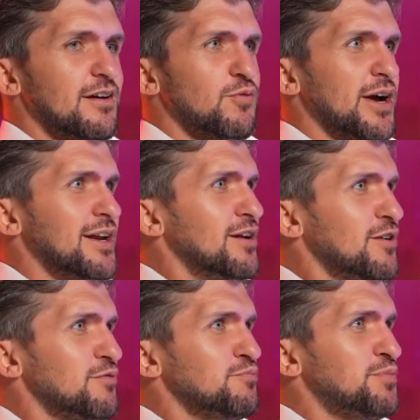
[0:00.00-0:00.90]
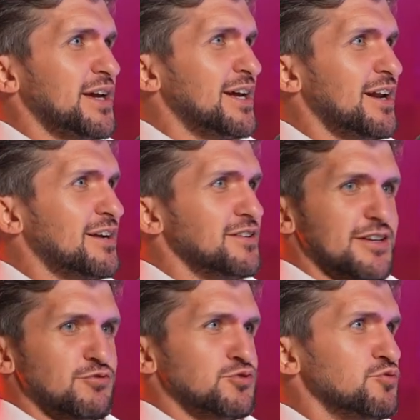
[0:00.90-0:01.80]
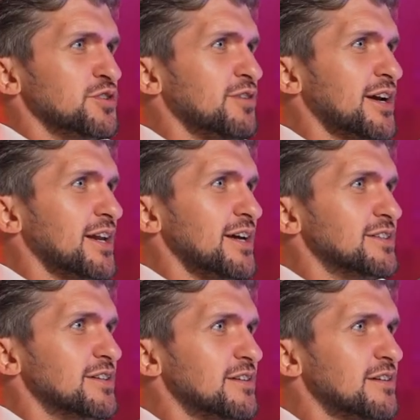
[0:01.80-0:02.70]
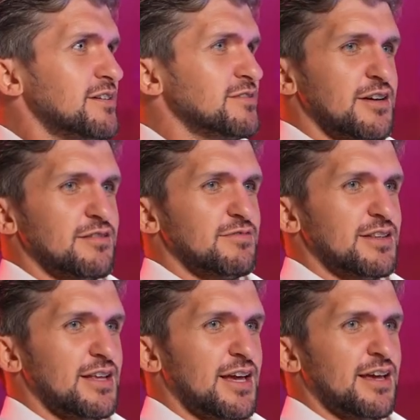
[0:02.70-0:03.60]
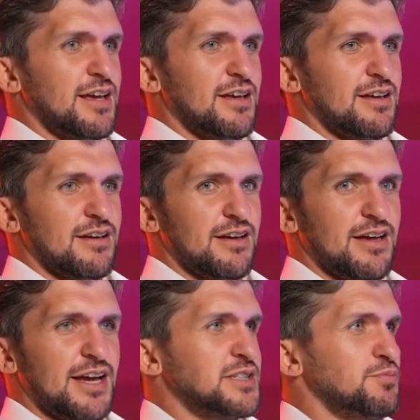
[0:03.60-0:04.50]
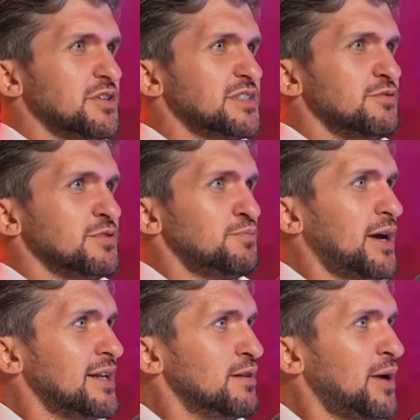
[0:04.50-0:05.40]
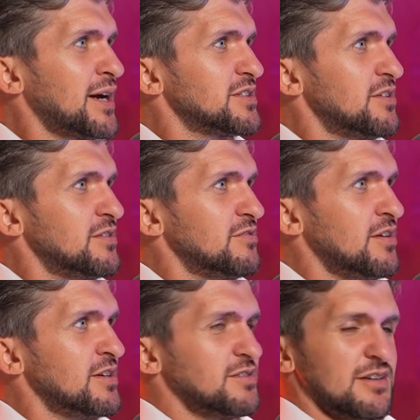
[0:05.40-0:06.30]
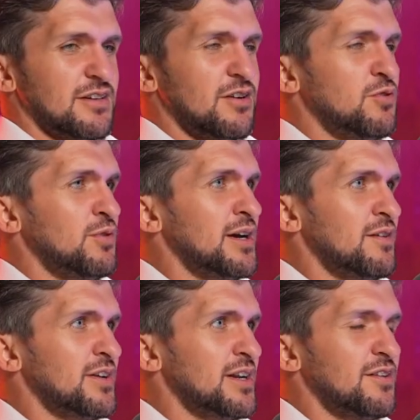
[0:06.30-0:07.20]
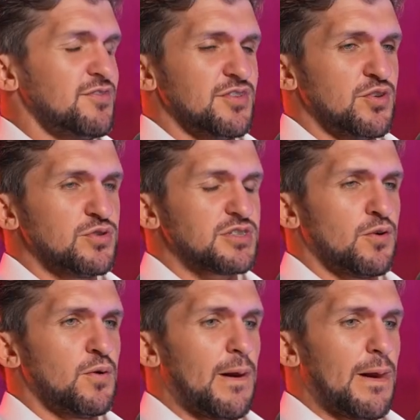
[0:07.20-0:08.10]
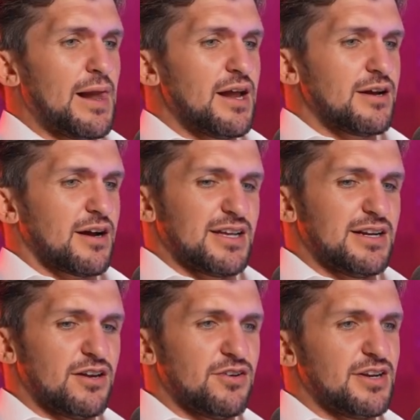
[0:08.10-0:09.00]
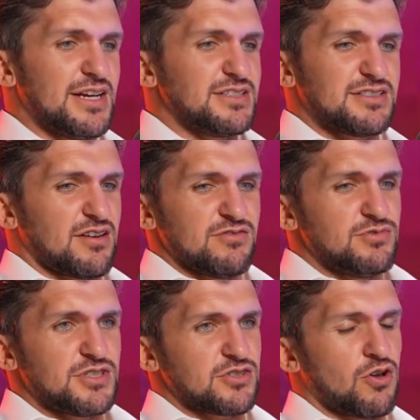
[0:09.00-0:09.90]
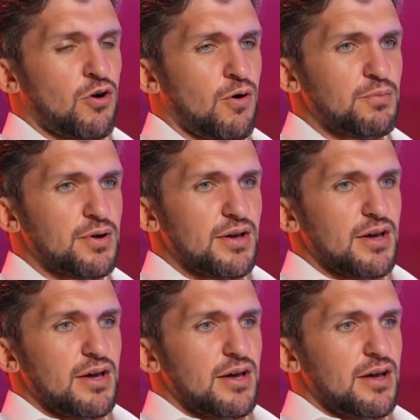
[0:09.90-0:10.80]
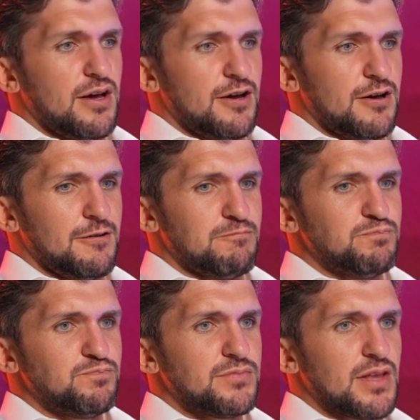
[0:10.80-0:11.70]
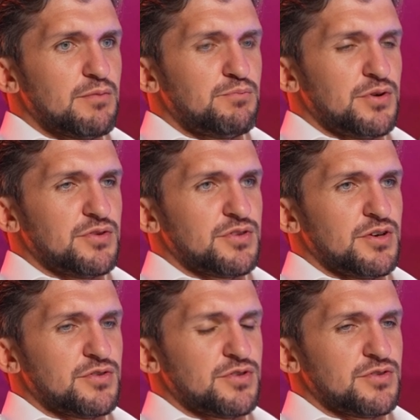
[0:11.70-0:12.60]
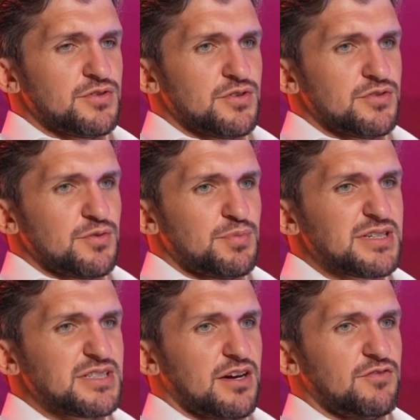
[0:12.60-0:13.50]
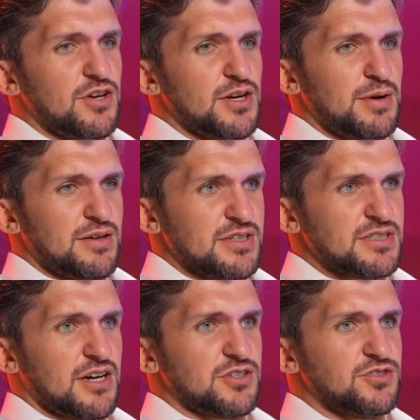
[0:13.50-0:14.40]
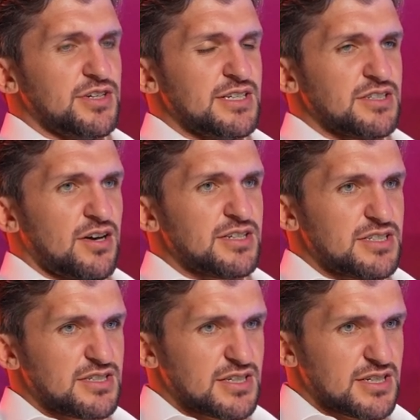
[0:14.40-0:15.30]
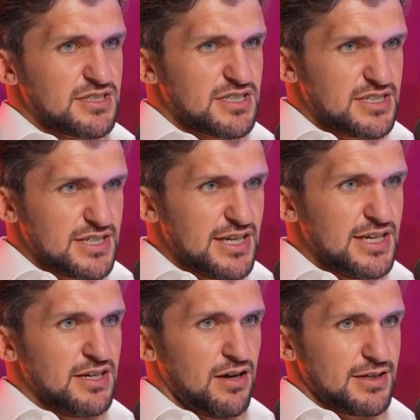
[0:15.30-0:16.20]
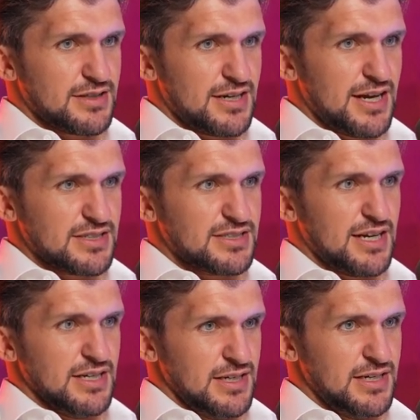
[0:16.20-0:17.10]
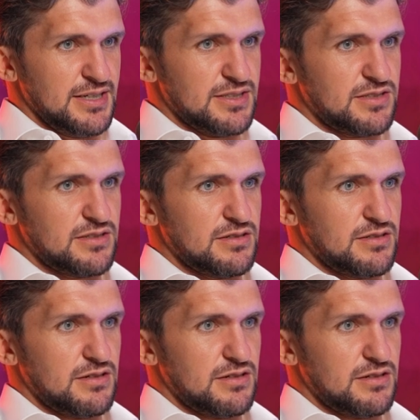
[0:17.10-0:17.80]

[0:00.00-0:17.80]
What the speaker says: When being in London, it was already regulated. It was like HMRC was a pain in the backside, right? It's like, go away, I've had enough of you. So I think learnings don't stop. But the best thing I've learned about this country is I can see like the next 10 years,